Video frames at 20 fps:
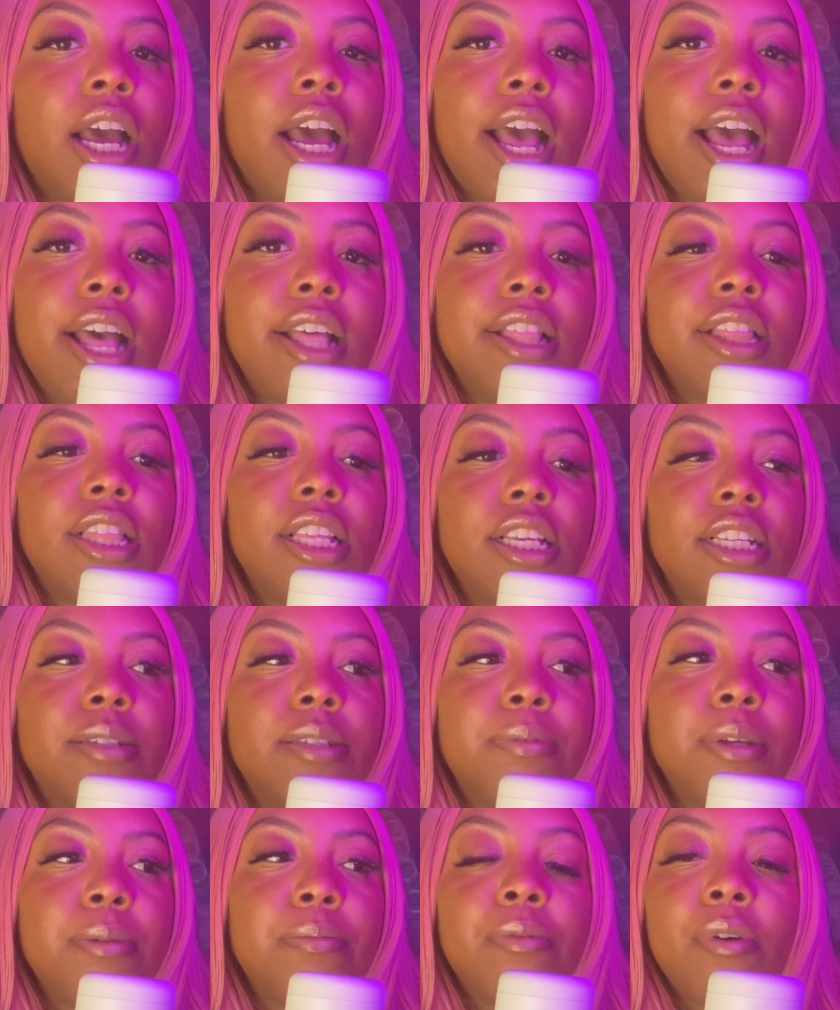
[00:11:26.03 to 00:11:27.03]
And these
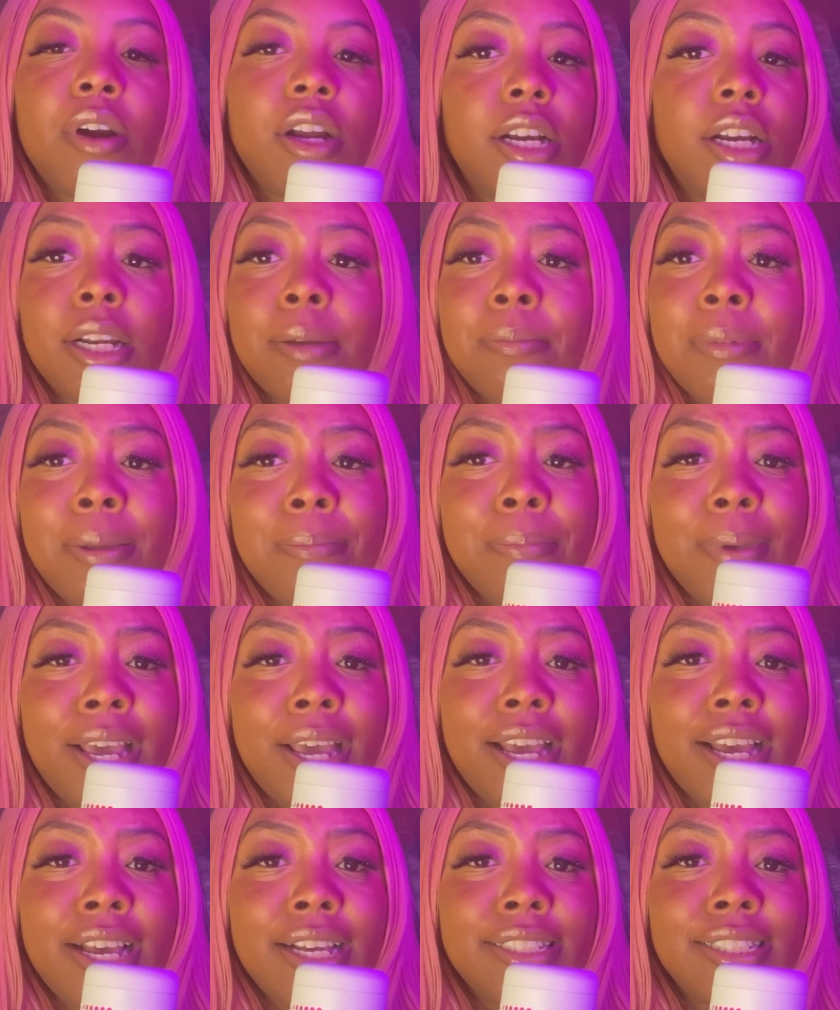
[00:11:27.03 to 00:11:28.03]
people are going to be
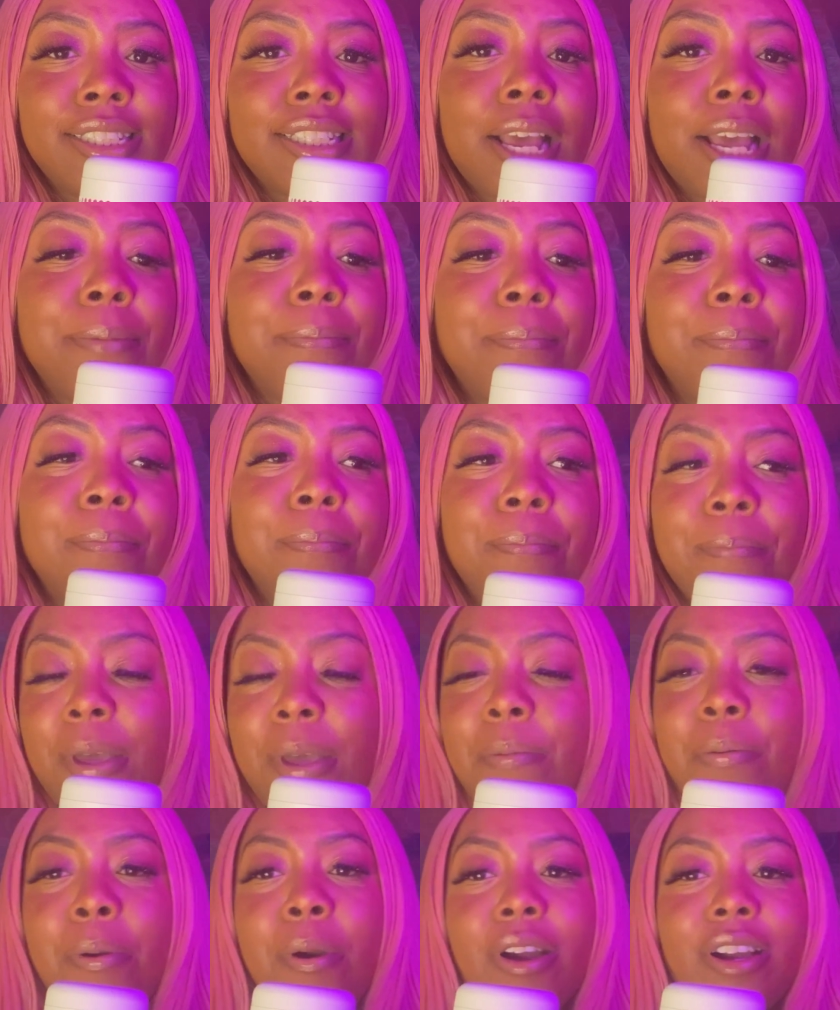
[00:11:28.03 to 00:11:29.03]
banned. And
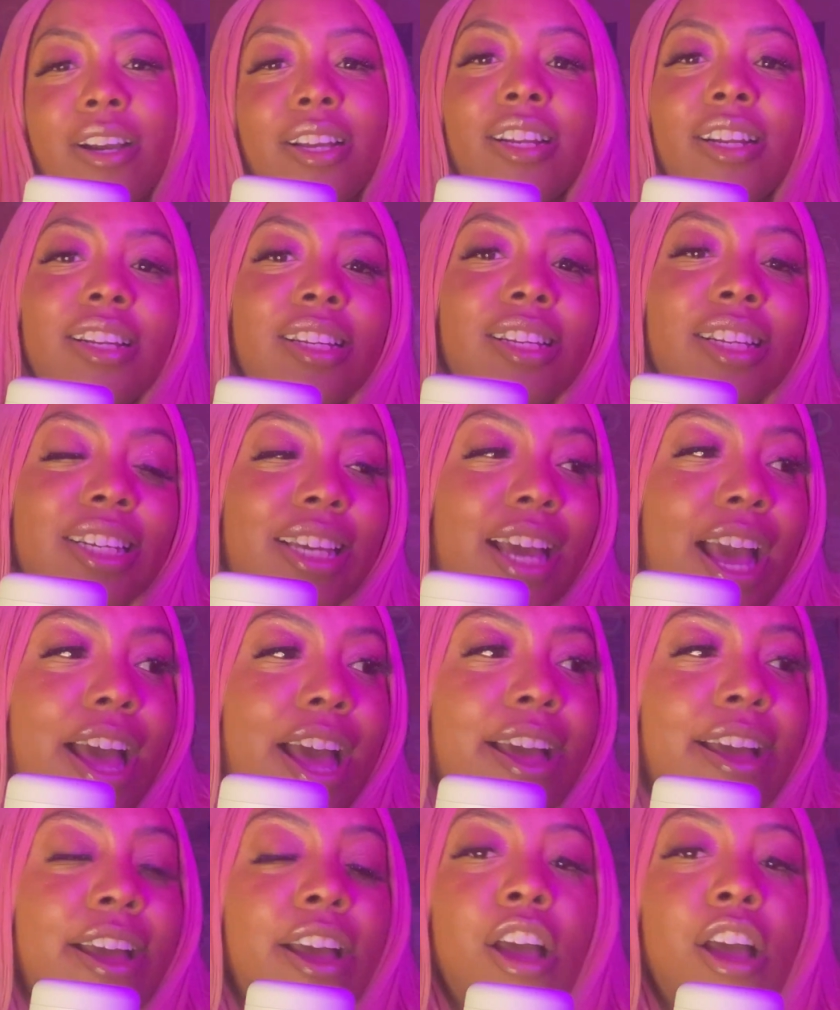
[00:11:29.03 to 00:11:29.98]
people are going to look at